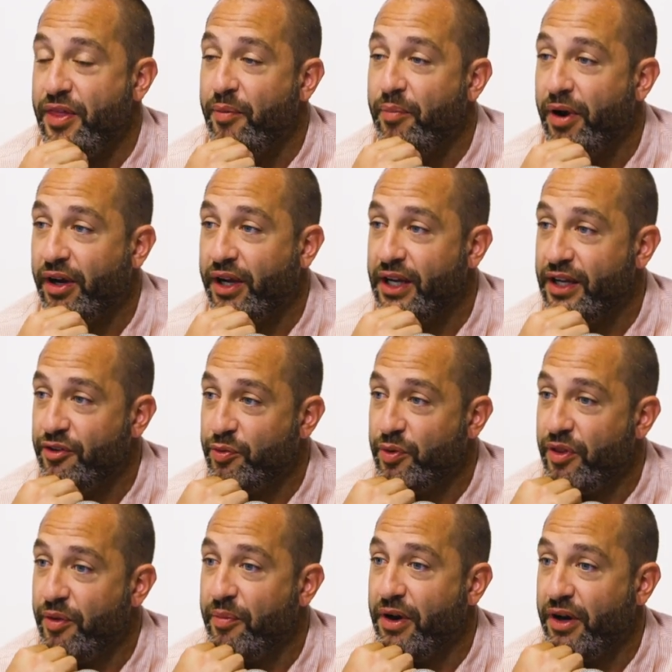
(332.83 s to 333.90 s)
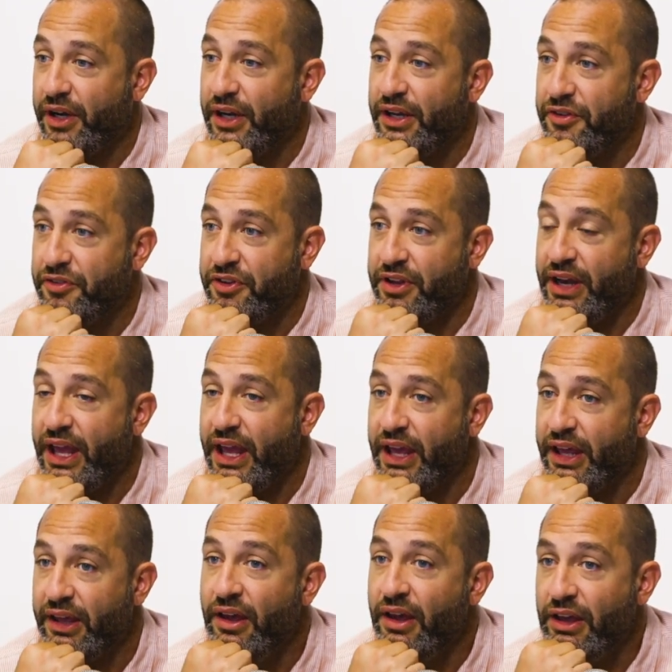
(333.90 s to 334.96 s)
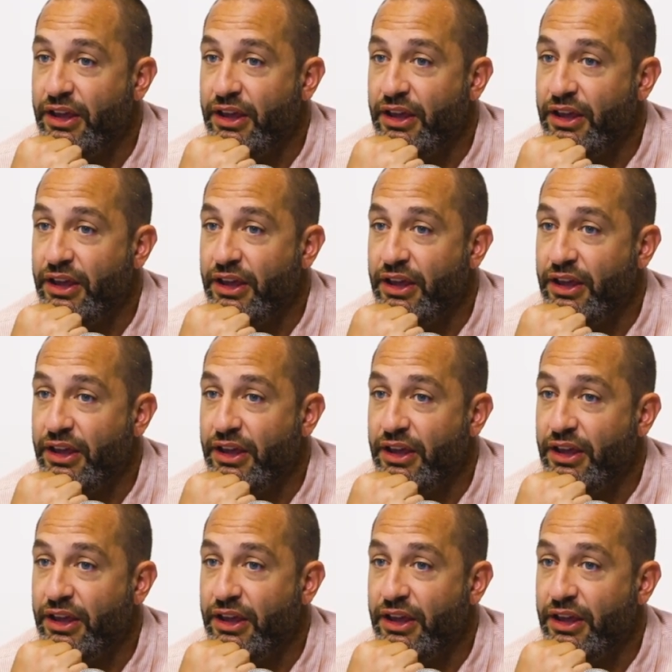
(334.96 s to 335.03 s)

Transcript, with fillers: the market is where the market is today.